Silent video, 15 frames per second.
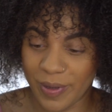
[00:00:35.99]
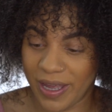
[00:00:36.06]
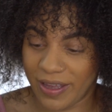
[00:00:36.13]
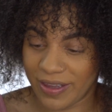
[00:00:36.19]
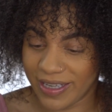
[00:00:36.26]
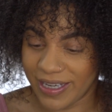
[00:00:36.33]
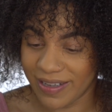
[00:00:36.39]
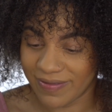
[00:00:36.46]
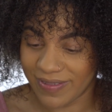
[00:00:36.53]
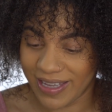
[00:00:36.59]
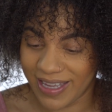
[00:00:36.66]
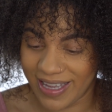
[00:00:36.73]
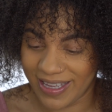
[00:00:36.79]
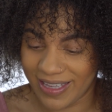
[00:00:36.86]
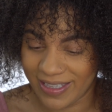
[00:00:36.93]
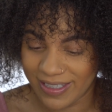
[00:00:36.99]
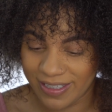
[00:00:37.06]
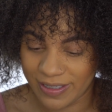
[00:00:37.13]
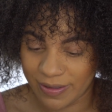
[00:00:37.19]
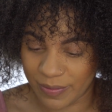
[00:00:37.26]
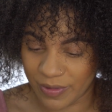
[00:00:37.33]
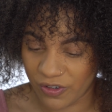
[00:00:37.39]
palette.
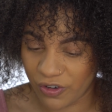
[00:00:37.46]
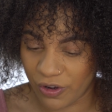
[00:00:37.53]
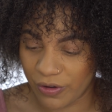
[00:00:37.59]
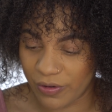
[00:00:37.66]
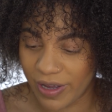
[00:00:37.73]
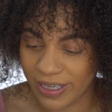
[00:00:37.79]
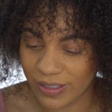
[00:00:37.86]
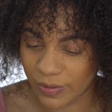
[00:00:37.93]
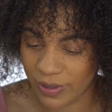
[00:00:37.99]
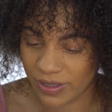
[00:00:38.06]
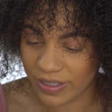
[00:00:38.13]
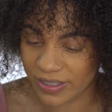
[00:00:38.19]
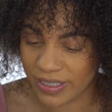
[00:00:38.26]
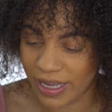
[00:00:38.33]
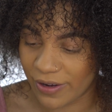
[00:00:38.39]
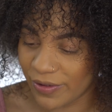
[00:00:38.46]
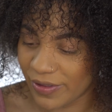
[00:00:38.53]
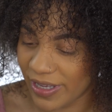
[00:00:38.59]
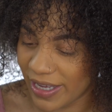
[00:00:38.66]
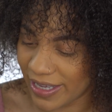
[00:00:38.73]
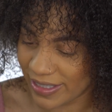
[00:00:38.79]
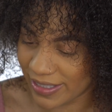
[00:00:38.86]
And I'm going to show you guys what it looks like on
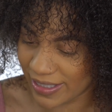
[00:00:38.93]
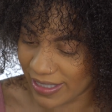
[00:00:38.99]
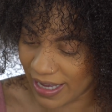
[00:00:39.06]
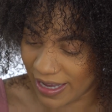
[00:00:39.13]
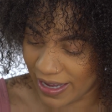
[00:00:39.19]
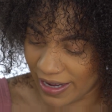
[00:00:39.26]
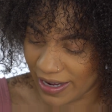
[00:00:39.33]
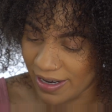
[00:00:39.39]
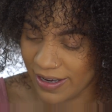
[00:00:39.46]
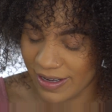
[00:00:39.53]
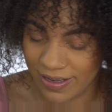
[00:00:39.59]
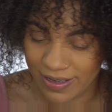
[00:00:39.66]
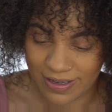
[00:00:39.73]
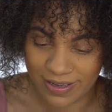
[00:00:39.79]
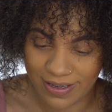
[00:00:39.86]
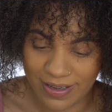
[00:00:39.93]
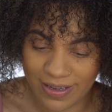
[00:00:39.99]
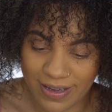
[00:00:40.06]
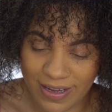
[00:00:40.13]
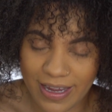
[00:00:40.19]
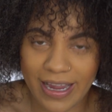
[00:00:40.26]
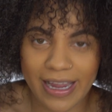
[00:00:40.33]
the inside.
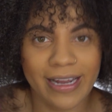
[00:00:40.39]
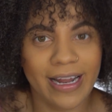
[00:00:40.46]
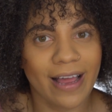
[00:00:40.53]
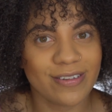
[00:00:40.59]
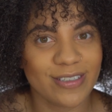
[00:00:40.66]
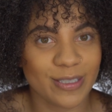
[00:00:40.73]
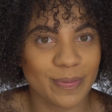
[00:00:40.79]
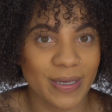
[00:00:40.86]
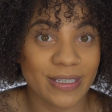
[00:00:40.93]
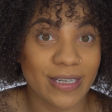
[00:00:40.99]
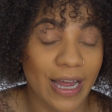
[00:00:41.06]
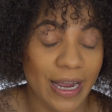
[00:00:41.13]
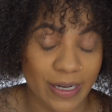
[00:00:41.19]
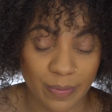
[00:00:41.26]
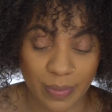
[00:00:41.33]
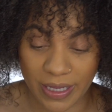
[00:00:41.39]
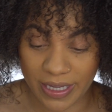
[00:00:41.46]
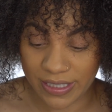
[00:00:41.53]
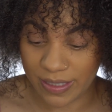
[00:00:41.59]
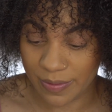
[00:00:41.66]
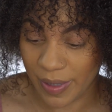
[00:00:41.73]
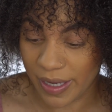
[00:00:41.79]
And I've just been dying to
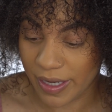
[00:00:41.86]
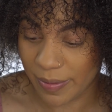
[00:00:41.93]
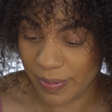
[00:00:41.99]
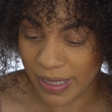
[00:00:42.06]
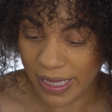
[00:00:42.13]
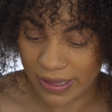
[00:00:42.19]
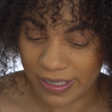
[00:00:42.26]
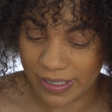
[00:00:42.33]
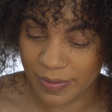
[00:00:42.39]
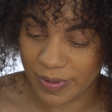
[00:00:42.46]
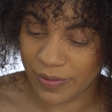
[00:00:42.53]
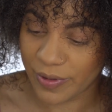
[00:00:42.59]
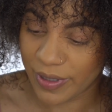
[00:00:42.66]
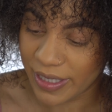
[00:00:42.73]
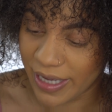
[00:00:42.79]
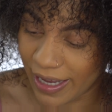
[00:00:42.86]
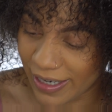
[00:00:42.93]
plan some makeup lately, to be really